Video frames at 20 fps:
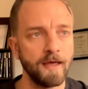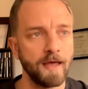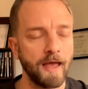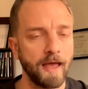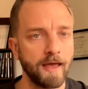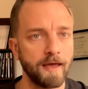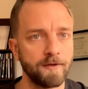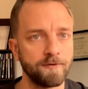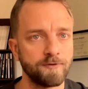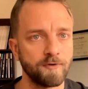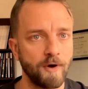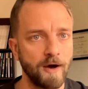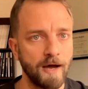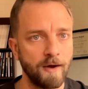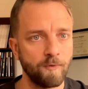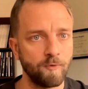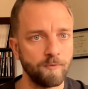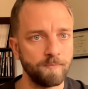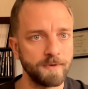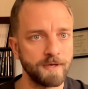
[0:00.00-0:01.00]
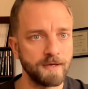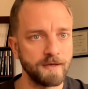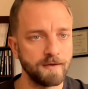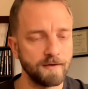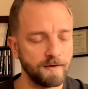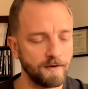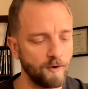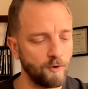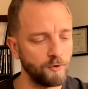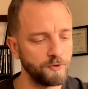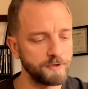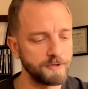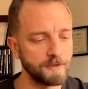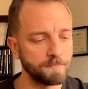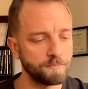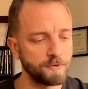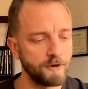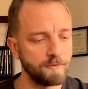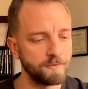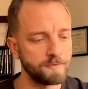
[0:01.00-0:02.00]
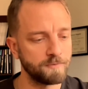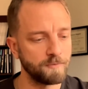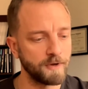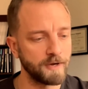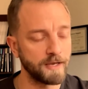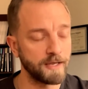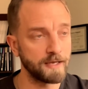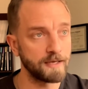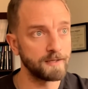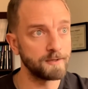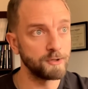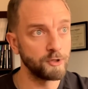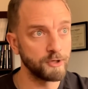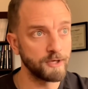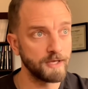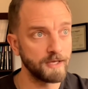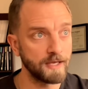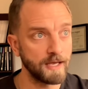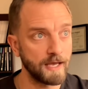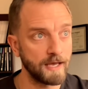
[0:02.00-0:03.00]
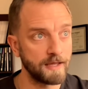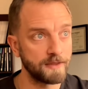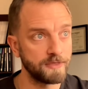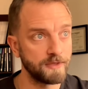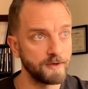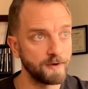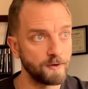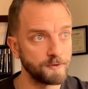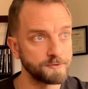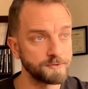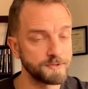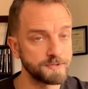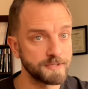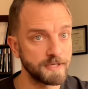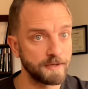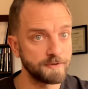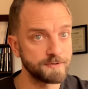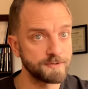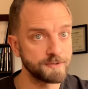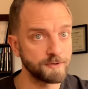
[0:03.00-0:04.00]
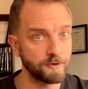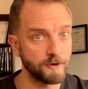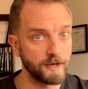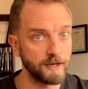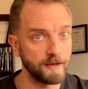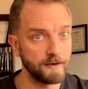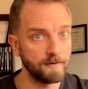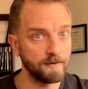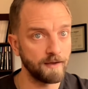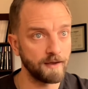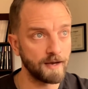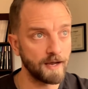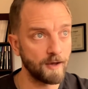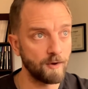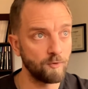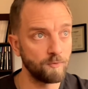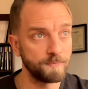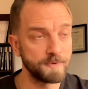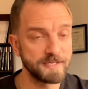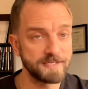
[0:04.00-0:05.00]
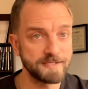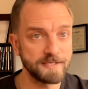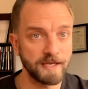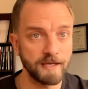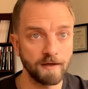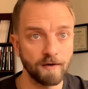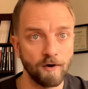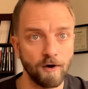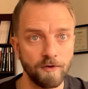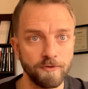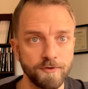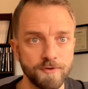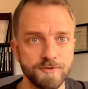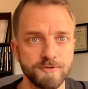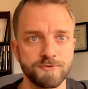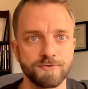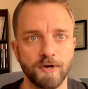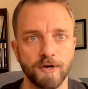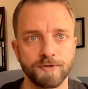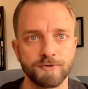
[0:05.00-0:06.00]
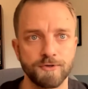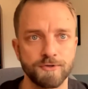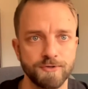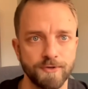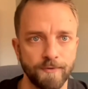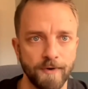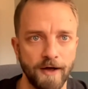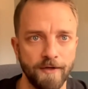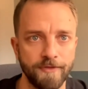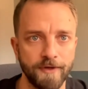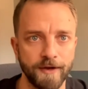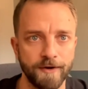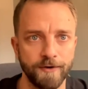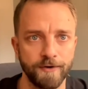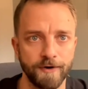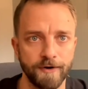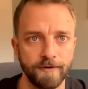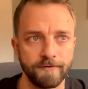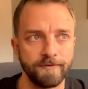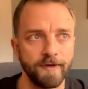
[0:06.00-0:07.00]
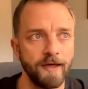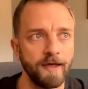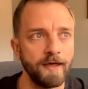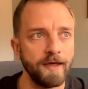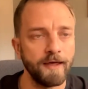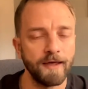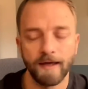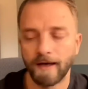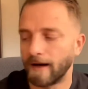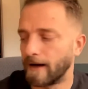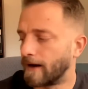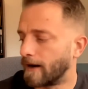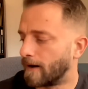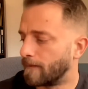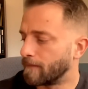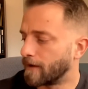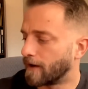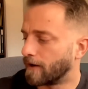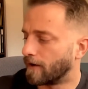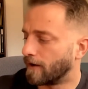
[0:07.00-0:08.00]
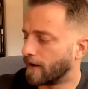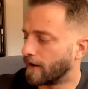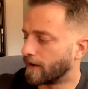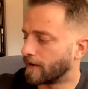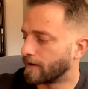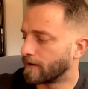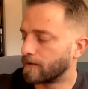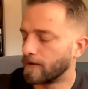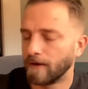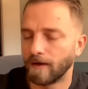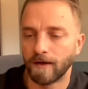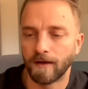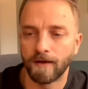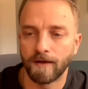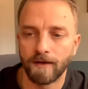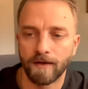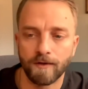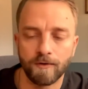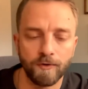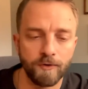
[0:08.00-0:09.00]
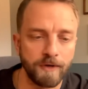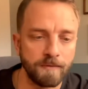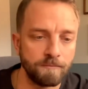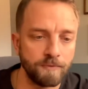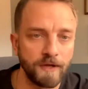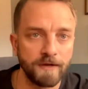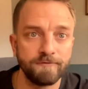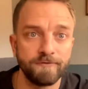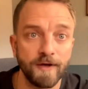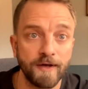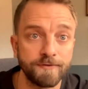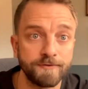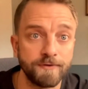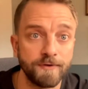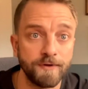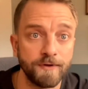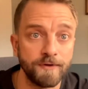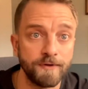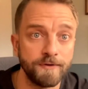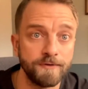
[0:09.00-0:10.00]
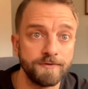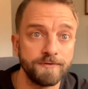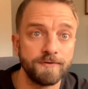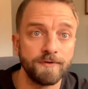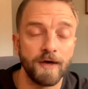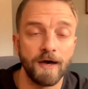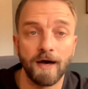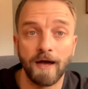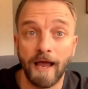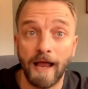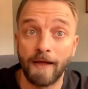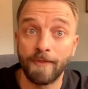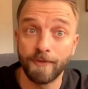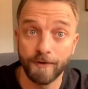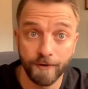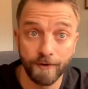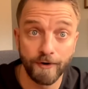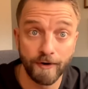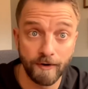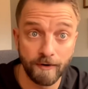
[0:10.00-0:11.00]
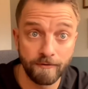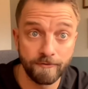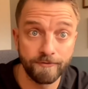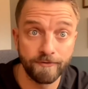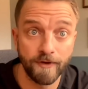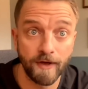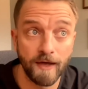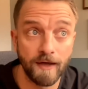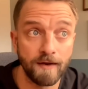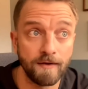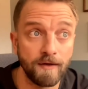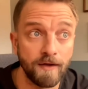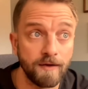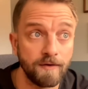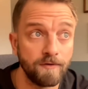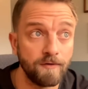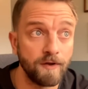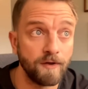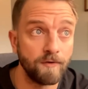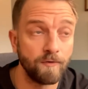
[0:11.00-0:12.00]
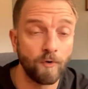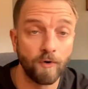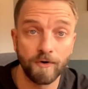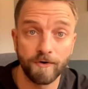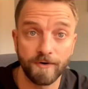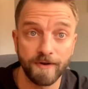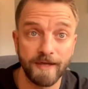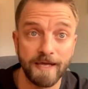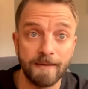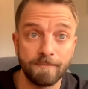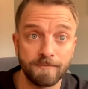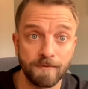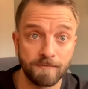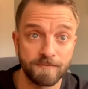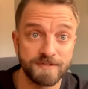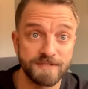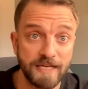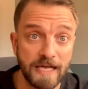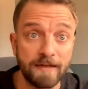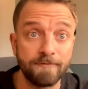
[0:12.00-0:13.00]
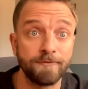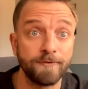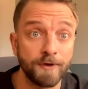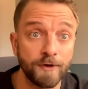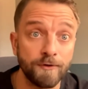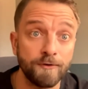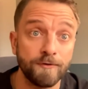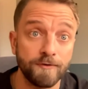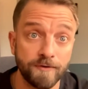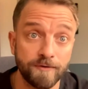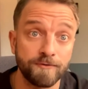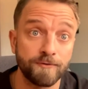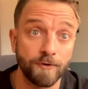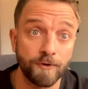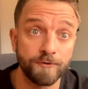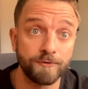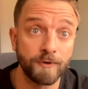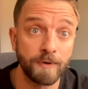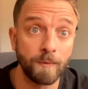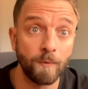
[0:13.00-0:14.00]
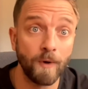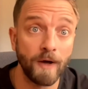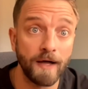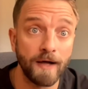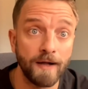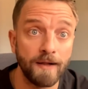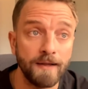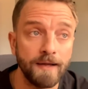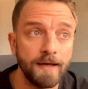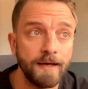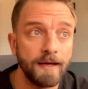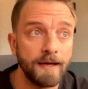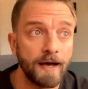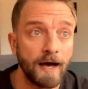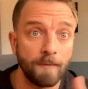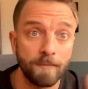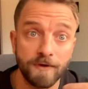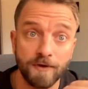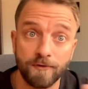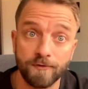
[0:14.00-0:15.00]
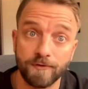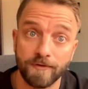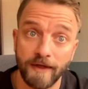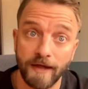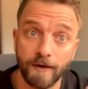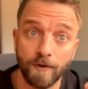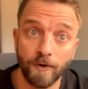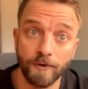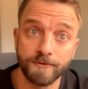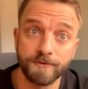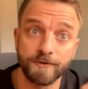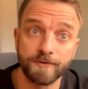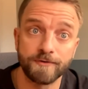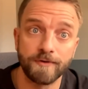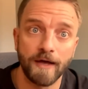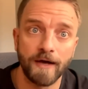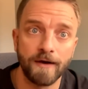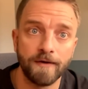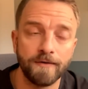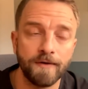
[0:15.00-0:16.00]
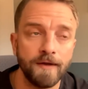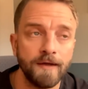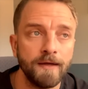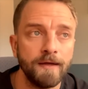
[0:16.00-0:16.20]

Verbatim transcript: and so I will be holding the probe with one hand, looking at the ultrasound screen, and I will be seeing all those structures around that nerve, um, and, and, eh, including blood vessels uh, and the nerve. And, and, in order to keep them safe and to do this surgery well, I'll be using that ultrasound.